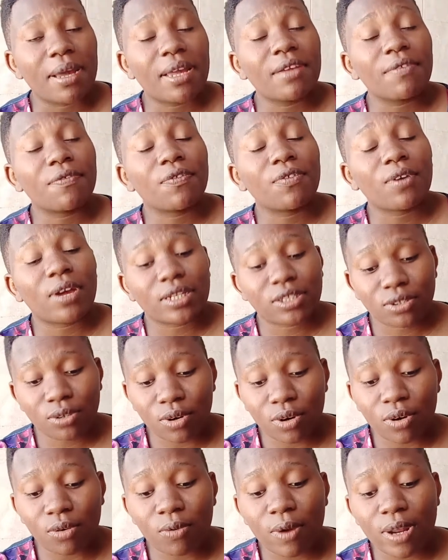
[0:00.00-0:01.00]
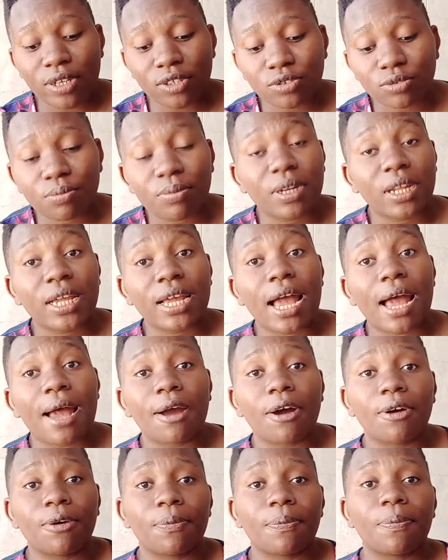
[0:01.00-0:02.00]
If you at all want to bring
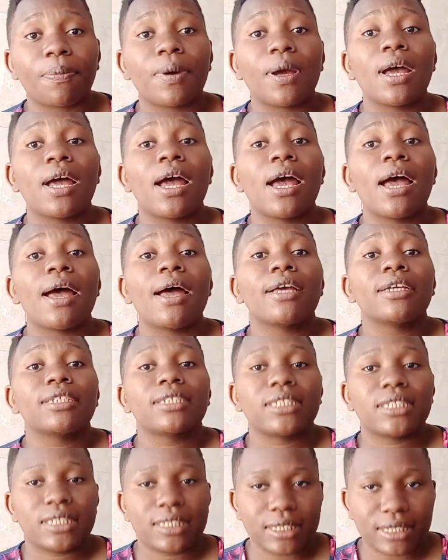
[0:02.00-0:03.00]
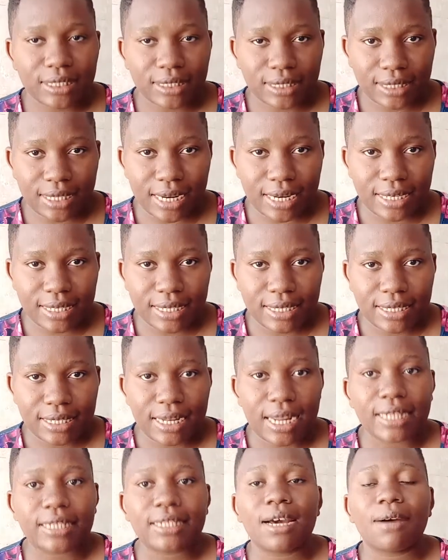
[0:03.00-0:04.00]
up children
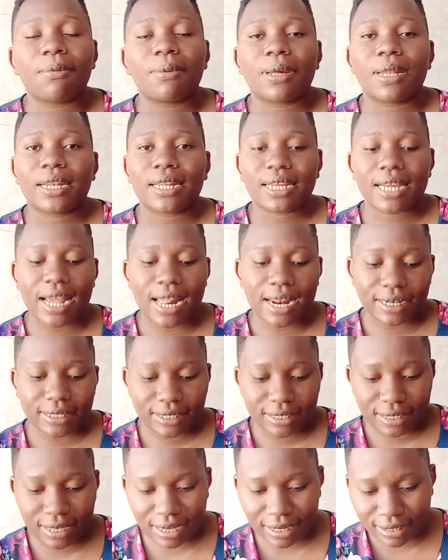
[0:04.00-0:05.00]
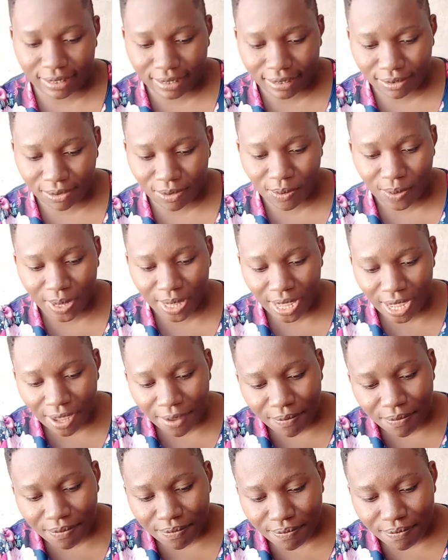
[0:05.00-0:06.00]
that are well cultured, okay?